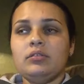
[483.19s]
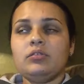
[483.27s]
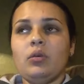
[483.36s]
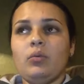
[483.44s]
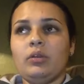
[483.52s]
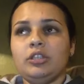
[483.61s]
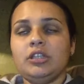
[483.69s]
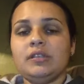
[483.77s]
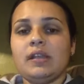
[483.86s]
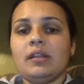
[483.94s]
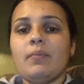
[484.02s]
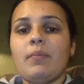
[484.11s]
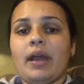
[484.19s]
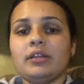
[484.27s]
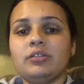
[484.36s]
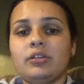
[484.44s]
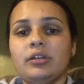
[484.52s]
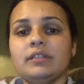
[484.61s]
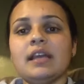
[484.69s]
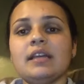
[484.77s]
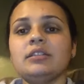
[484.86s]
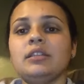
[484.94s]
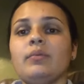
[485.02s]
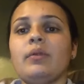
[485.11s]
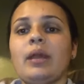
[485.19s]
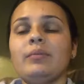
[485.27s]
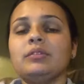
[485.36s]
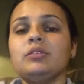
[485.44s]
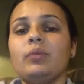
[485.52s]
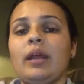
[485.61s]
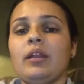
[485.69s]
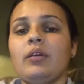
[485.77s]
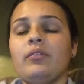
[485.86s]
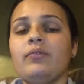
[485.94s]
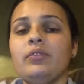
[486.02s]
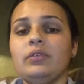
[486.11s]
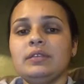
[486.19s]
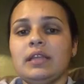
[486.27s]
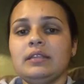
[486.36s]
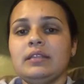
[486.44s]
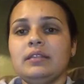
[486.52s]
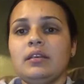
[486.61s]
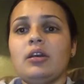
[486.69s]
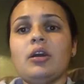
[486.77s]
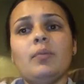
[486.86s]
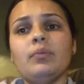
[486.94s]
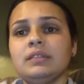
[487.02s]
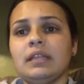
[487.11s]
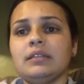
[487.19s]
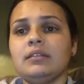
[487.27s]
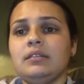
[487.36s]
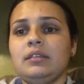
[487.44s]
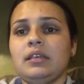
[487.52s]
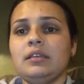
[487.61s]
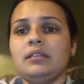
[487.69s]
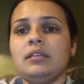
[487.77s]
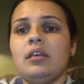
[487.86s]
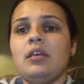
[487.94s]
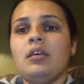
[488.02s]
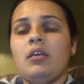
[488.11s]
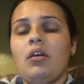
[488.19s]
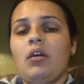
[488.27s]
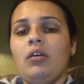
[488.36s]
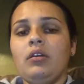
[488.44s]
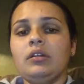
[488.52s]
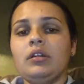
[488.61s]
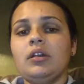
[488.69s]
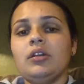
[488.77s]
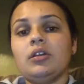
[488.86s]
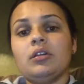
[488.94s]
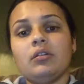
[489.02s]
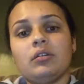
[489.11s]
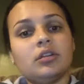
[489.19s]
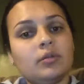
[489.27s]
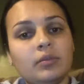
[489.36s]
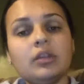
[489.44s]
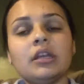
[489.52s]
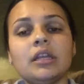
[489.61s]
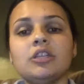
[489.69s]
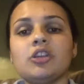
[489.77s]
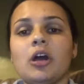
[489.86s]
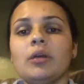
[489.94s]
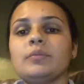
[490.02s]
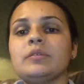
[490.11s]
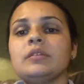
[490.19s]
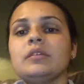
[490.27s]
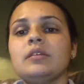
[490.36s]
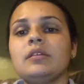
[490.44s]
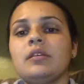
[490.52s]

So when she sent them back to her desk, they were able to write a couple sentences on community jobs